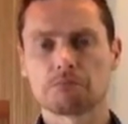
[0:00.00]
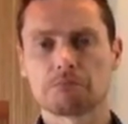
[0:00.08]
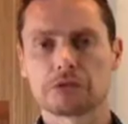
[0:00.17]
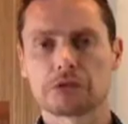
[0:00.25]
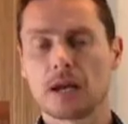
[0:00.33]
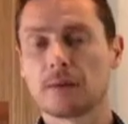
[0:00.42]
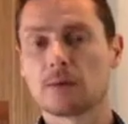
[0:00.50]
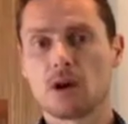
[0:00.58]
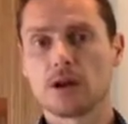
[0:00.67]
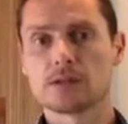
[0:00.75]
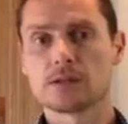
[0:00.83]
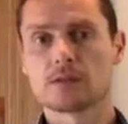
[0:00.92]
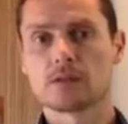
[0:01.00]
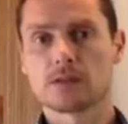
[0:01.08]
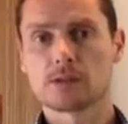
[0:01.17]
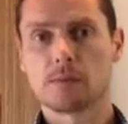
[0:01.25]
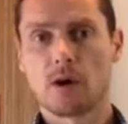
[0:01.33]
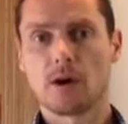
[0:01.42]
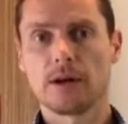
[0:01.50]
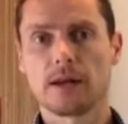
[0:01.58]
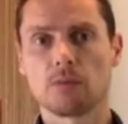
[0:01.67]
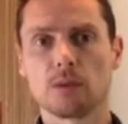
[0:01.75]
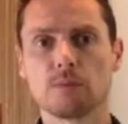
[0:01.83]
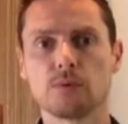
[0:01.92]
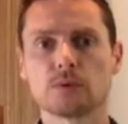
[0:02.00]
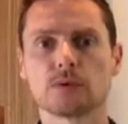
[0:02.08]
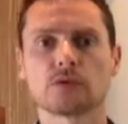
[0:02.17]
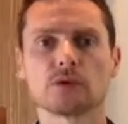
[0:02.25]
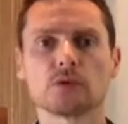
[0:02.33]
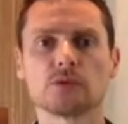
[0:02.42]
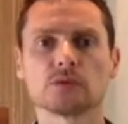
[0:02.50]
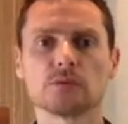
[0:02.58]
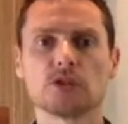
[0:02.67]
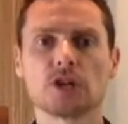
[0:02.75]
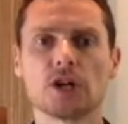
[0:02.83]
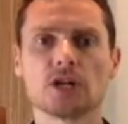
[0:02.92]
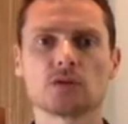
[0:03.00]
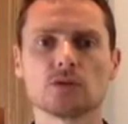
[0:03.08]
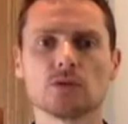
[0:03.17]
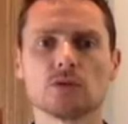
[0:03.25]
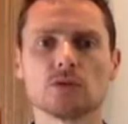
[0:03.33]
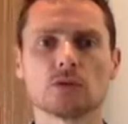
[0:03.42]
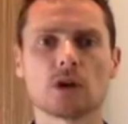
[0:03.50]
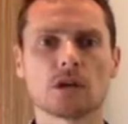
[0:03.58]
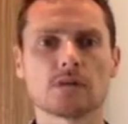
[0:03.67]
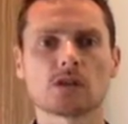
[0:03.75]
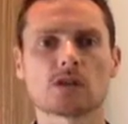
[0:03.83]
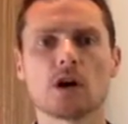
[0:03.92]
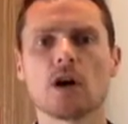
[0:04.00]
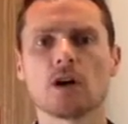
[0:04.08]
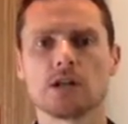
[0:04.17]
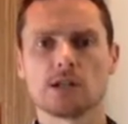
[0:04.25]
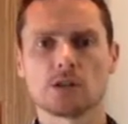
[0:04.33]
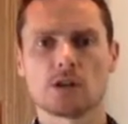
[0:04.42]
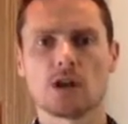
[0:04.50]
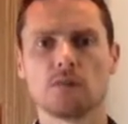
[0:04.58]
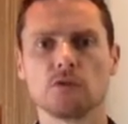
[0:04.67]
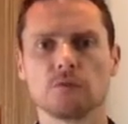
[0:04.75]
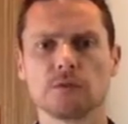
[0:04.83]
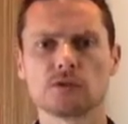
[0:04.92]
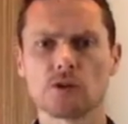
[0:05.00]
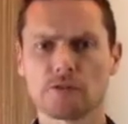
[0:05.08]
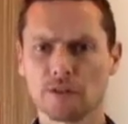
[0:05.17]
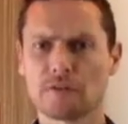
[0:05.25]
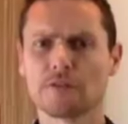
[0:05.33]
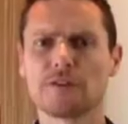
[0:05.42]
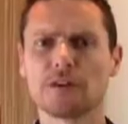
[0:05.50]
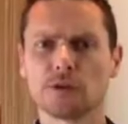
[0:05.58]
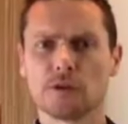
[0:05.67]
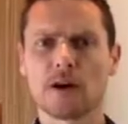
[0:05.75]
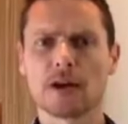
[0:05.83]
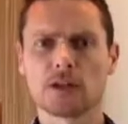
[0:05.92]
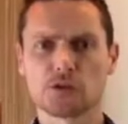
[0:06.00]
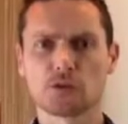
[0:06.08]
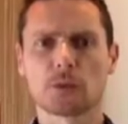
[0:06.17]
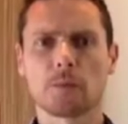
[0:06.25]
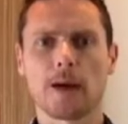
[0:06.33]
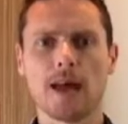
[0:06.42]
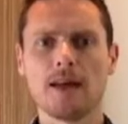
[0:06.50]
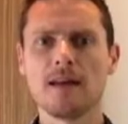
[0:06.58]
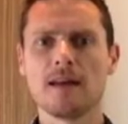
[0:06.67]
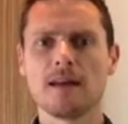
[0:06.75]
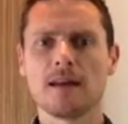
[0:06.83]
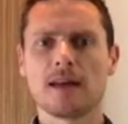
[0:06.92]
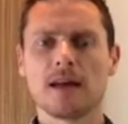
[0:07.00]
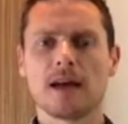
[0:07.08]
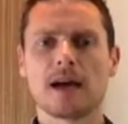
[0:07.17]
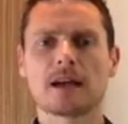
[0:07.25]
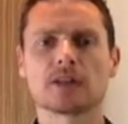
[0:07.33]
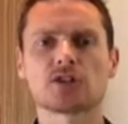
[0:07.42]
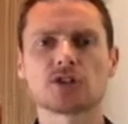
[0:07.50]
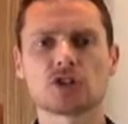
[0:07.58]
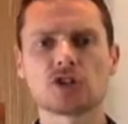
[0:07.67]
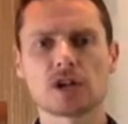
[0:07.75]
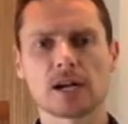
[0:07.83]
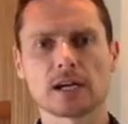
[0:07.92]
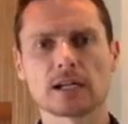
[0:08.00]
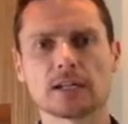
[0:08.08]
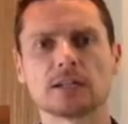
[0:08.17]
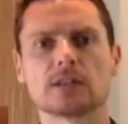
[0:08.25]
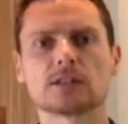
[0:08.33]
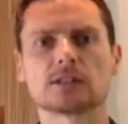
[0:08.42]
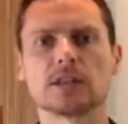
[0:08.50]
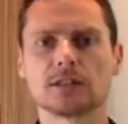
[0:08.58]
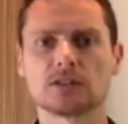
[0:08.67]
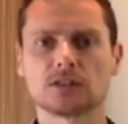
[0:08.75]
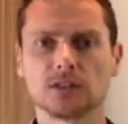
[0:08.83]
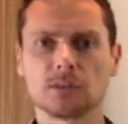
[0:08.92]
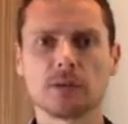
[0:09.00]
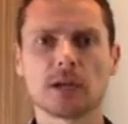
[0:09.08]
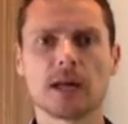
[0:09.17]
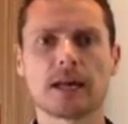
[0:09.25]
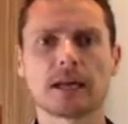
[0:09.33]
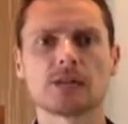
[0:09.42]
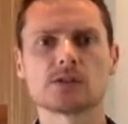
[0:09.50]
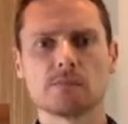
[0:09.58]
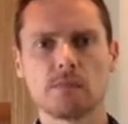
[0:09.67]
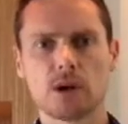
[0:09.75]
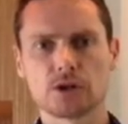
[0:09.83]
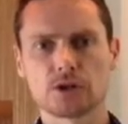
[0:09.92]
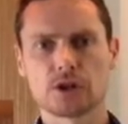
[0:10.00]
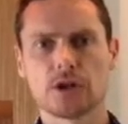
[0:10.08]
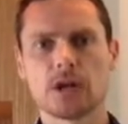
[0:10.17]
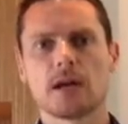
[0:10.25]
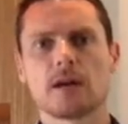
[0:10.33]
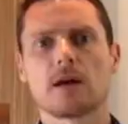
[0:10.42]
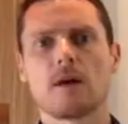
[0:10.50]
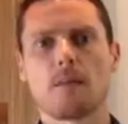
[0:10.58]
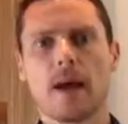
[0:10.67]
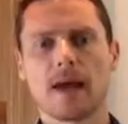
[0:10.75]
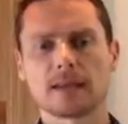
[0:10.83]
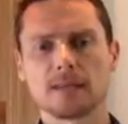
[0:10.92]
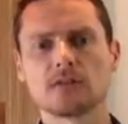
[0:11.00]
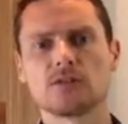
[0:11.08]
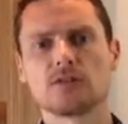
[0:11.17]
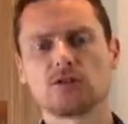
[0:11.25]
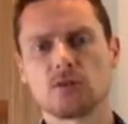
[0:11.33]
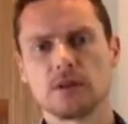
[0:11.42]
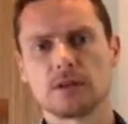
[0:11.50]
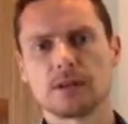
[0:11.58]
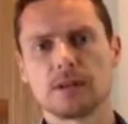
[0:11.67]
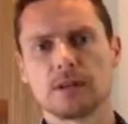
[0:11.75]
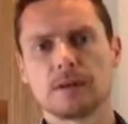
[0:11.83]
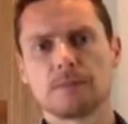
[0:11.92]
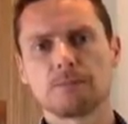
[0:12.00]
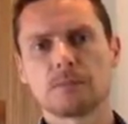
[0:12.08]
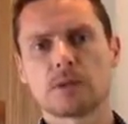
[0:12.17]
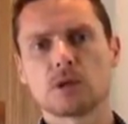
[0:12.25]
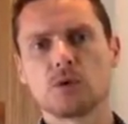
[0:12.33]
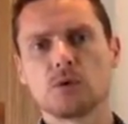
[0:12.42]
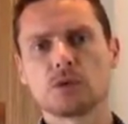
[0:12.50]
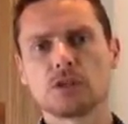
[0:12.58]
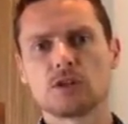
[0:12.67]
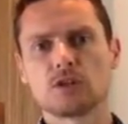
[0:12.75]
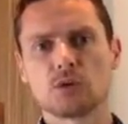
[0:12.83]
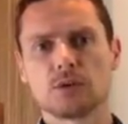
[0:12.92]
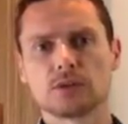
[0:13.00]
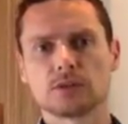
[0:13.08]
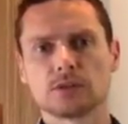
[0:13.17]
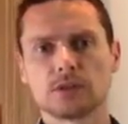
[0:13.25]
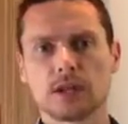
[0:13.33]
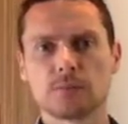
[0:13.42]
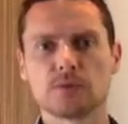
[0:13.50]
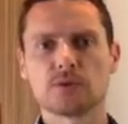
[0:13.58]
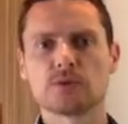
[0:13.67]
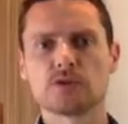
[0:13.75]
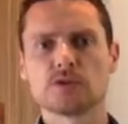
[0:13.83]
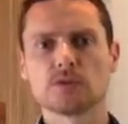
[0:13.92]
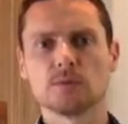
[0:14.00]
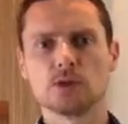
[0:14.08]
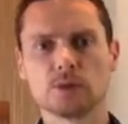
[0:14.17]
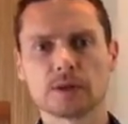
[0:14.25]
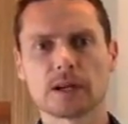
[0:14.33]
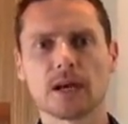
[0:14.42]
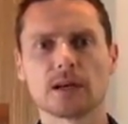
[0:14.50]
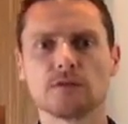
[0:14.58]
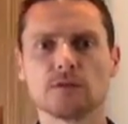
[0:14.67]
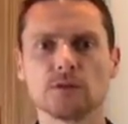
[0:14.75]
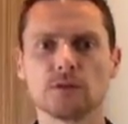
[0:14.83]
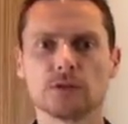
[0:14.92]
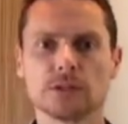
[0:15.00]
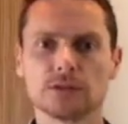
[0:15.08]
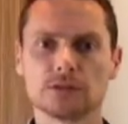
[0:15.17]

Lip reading: stabilize the spine and we put it through some gentle kind of side to side movements, often a figure of 8 sort of pattern, and it just gently starts stimulating some motion back into the joint, causing the joint to start producing some lubricating fluid and